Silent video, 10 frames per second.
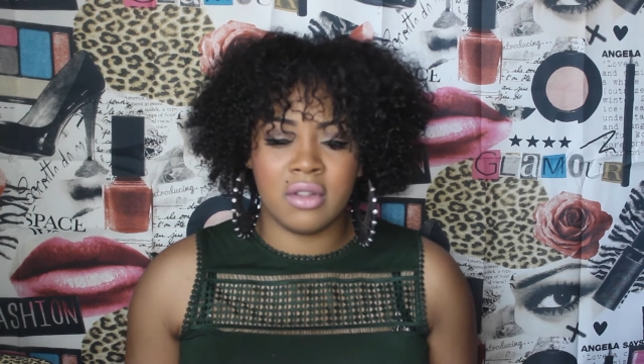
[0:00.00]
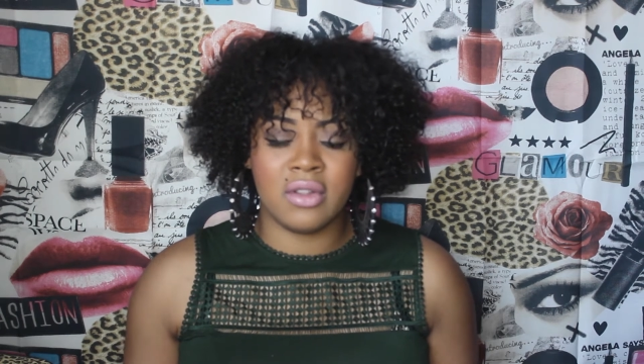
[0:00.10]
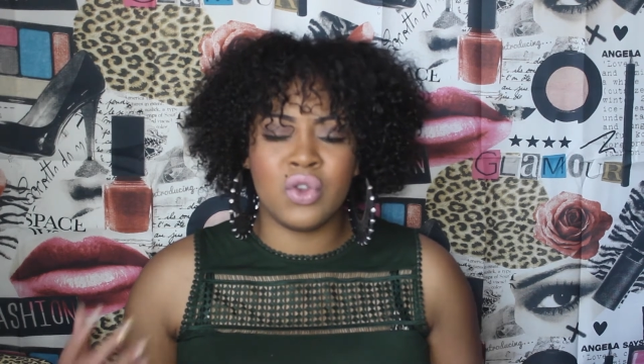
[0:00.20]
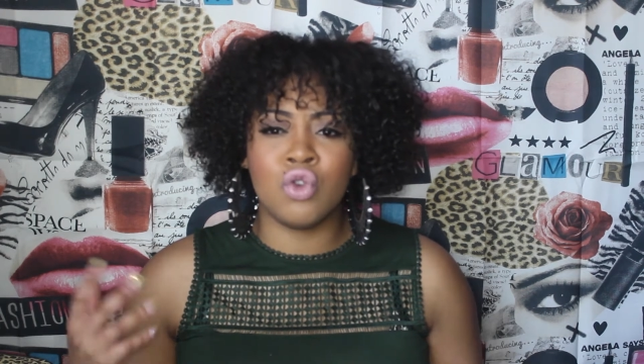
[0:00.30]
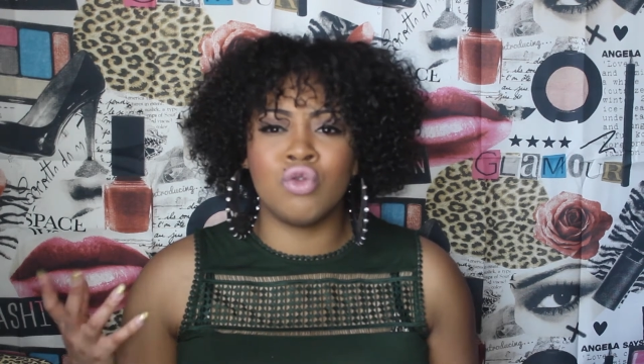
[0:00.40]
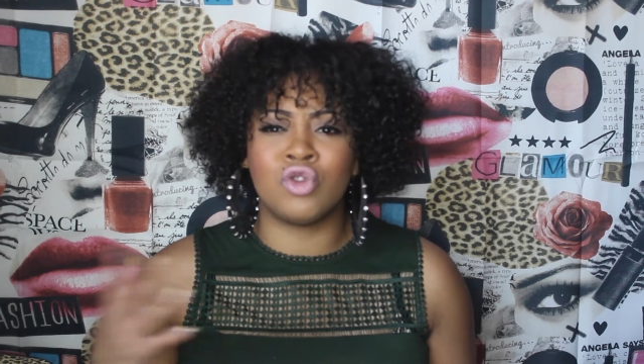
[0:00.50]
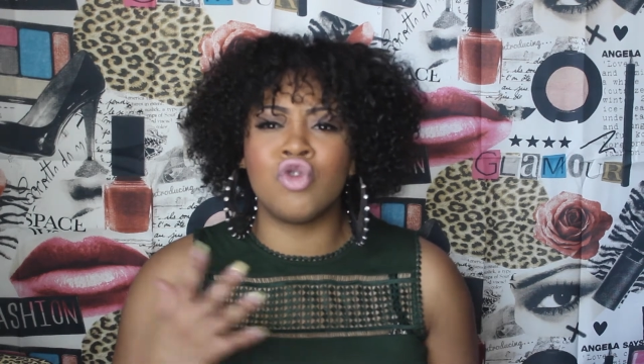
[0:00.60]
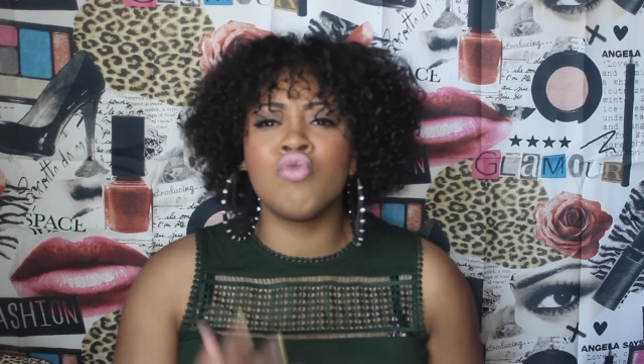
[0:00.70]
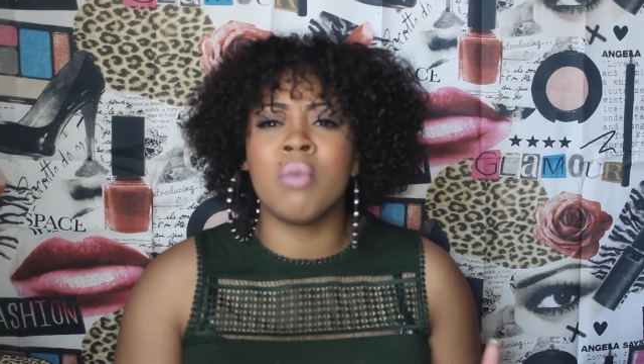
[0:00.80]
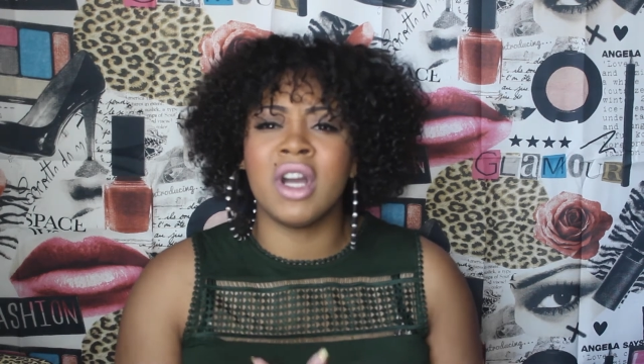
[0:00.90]
use
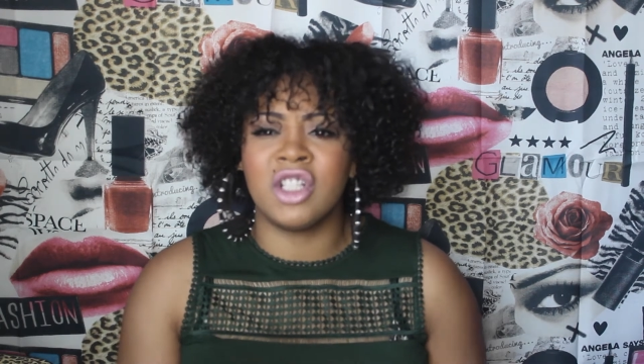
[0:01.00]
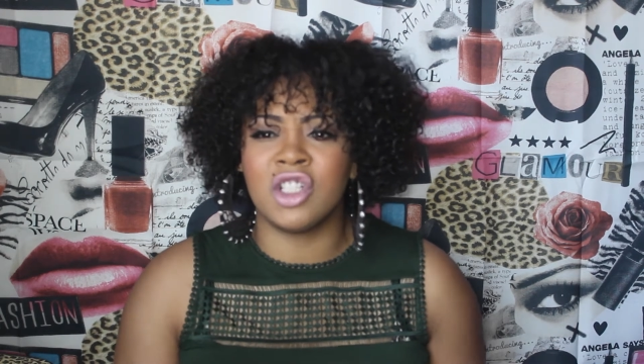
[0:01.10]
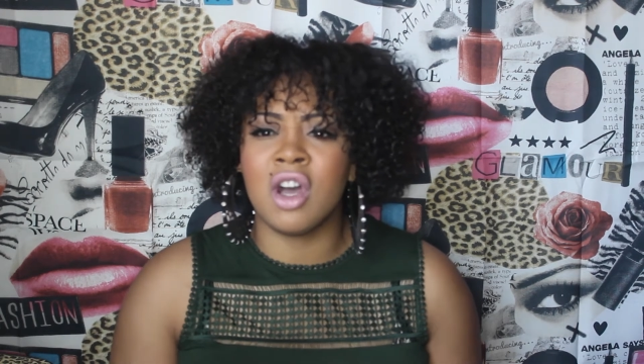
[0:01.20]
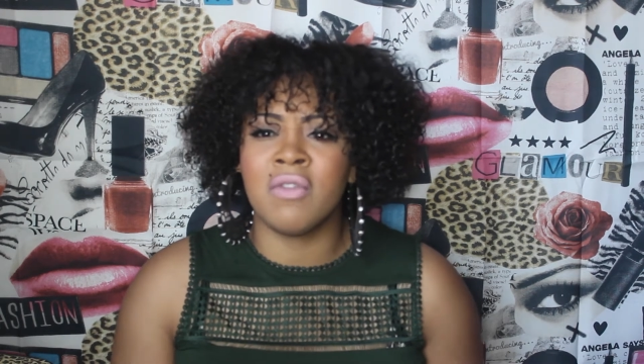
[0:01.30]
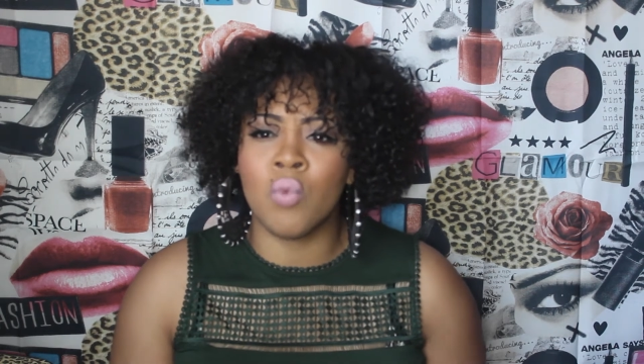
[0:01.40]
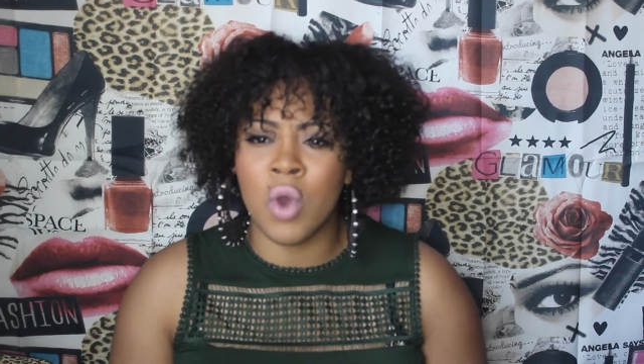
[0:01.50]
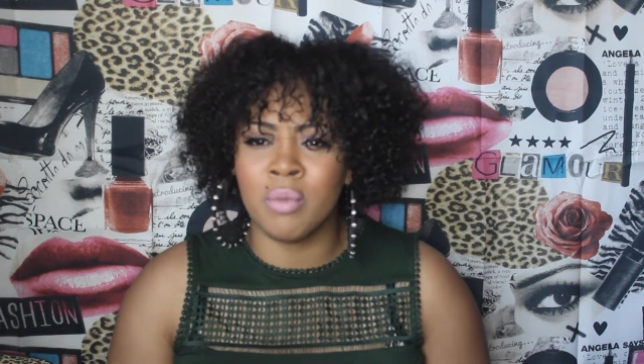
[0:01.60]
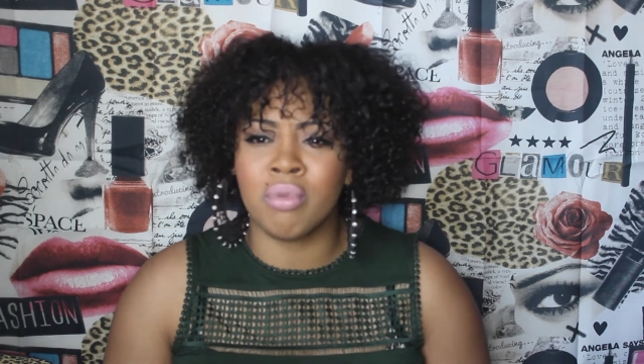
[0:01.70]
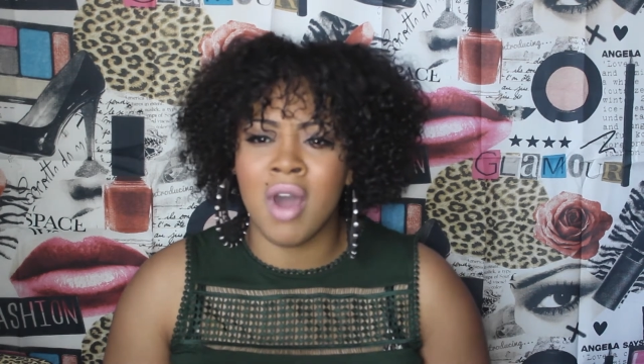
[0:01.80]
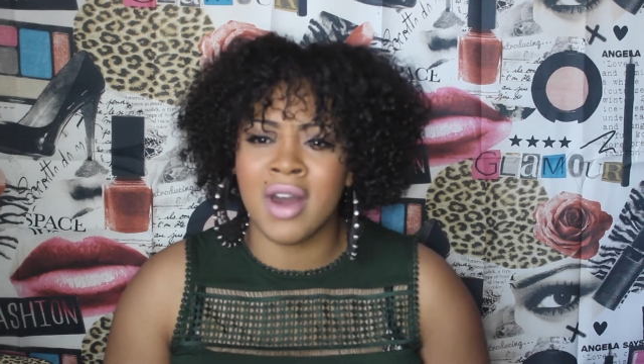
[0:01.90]
too much of
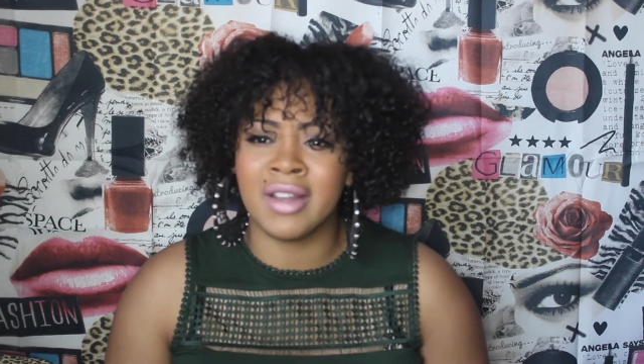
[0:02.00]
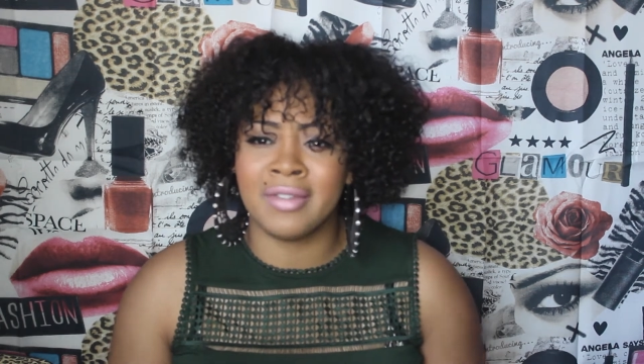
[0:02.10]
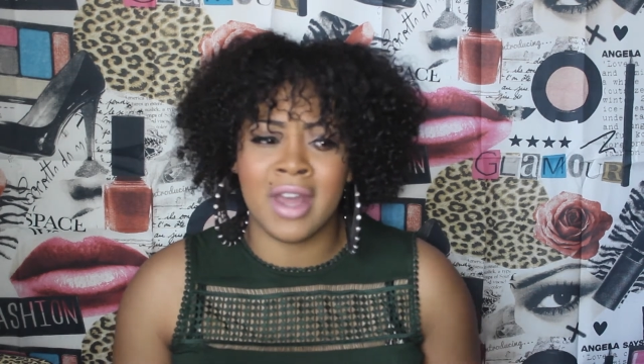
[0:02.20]
one product